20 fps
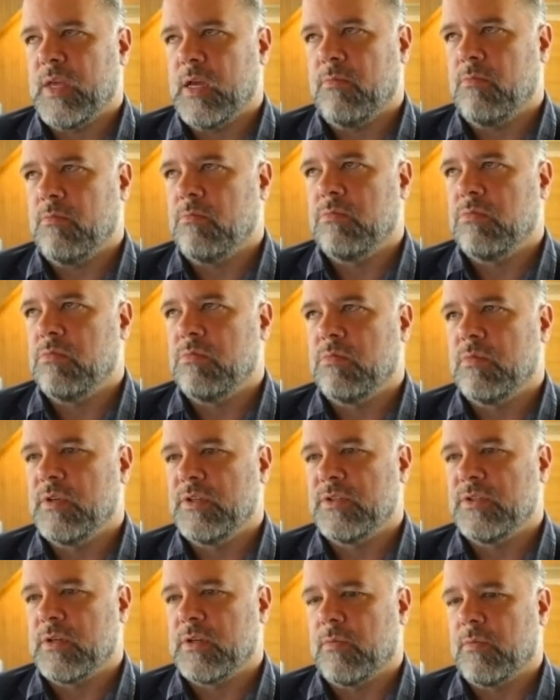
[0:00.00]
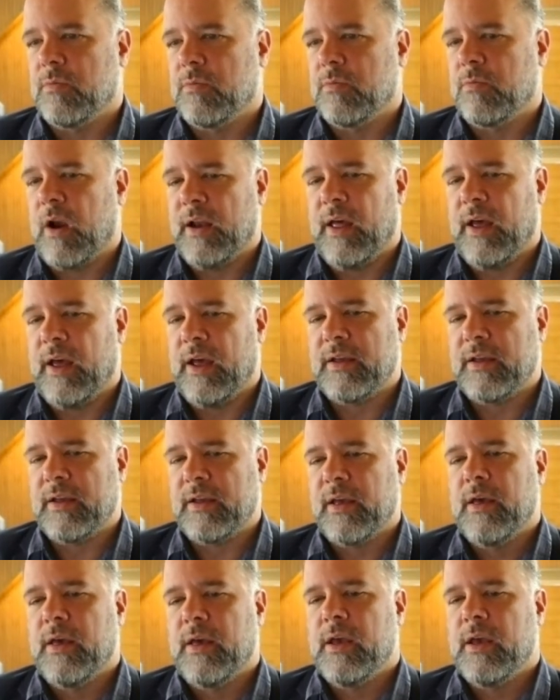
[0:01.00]
he used to write
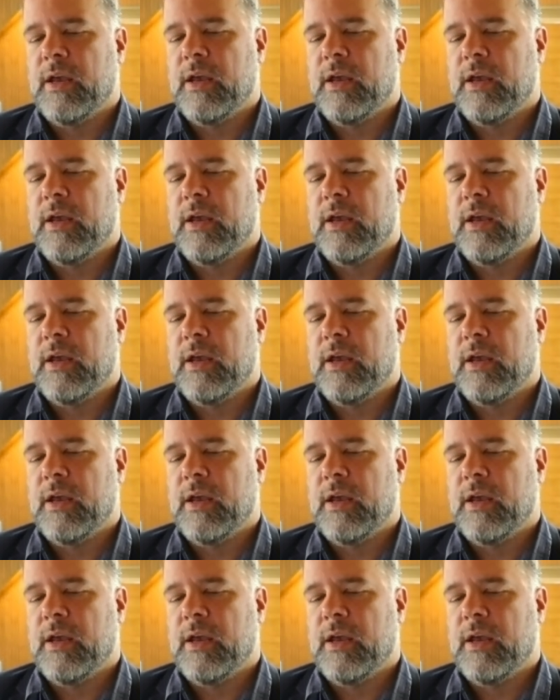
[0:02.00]
like,